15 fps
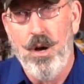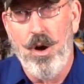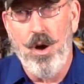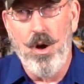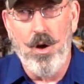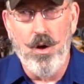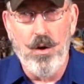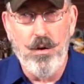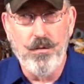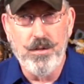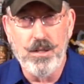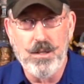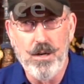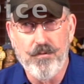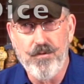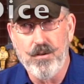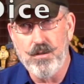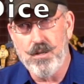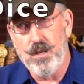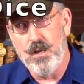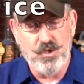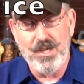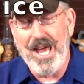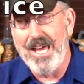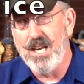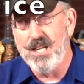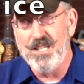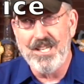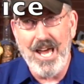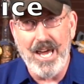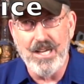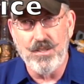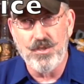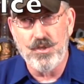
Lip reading: all the different sided dice.